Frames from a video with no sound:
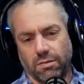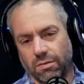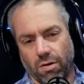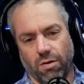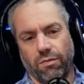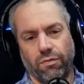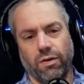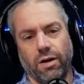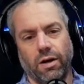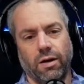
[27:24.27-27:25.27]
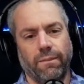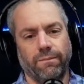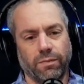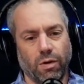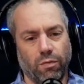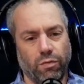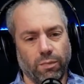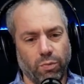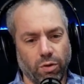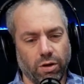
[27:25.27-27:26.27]
of
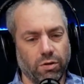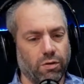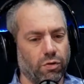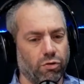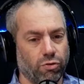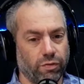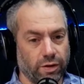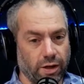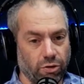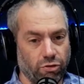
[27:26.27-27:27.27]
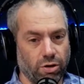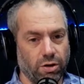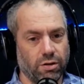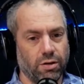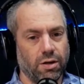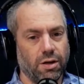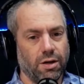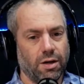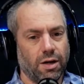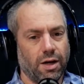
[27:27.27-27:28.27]
rebooting, of rejuvenation.
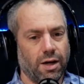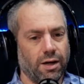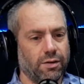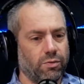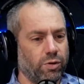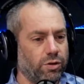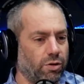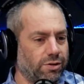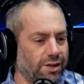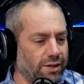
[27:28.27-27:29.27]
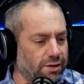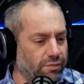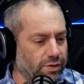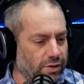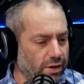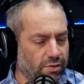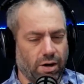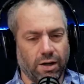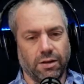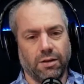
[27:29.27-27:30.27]
And we know it scientifically,
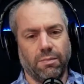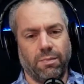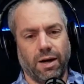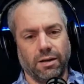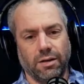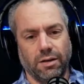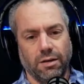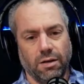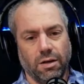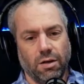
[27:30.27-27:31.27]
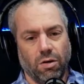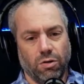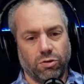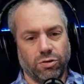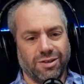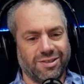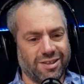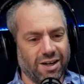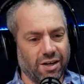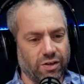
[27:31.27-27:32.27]
right? That the body, also the
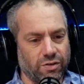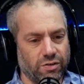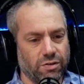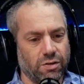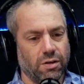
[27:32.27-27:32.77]
cells,